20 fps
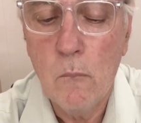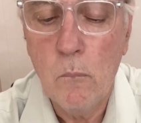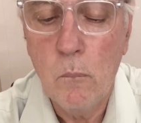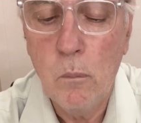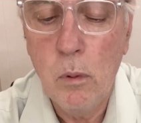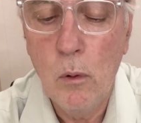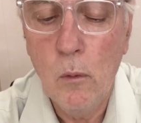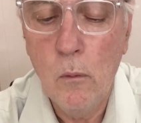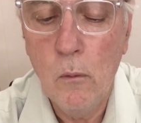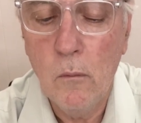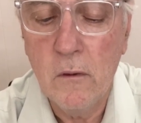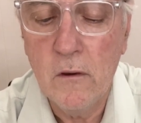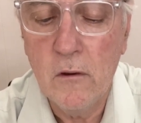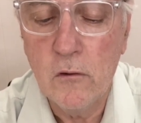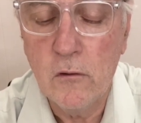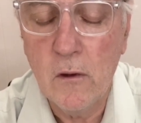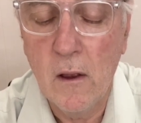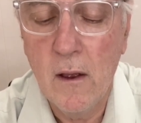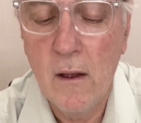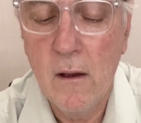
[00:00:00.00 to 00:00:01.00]
pull
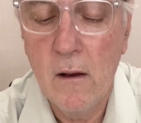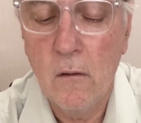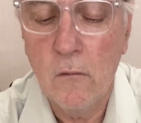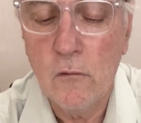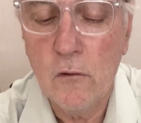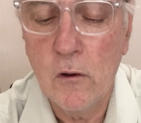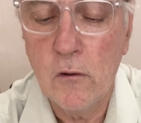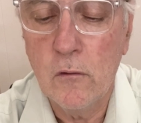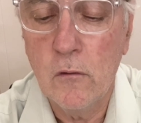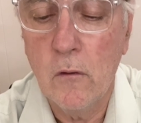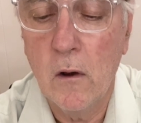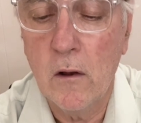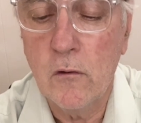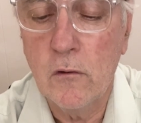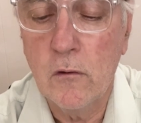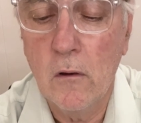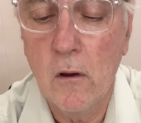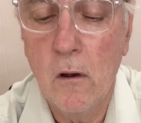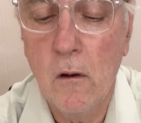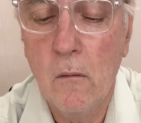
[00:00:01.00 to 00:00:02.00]
this out just like
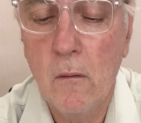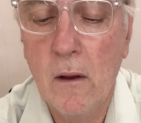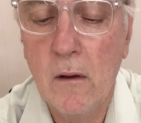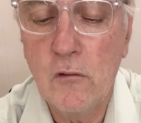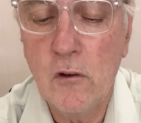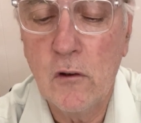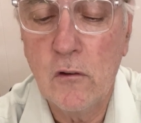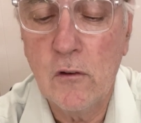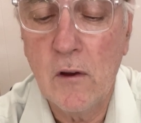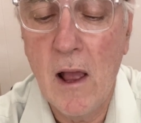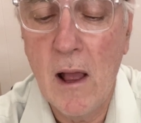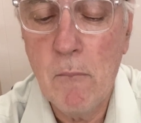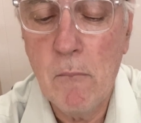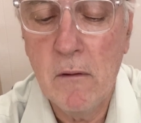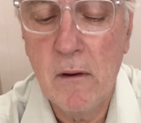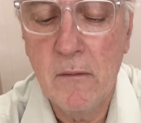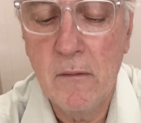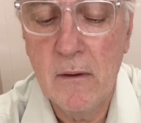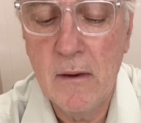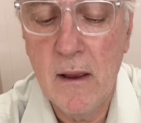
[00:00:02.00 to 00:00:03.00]
so, and just cap it
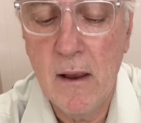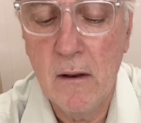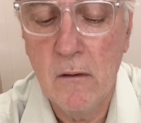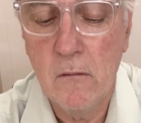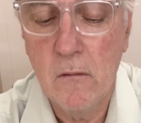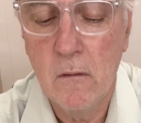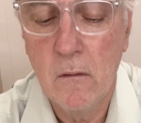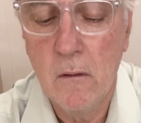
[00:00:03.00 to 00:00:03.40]
at the end.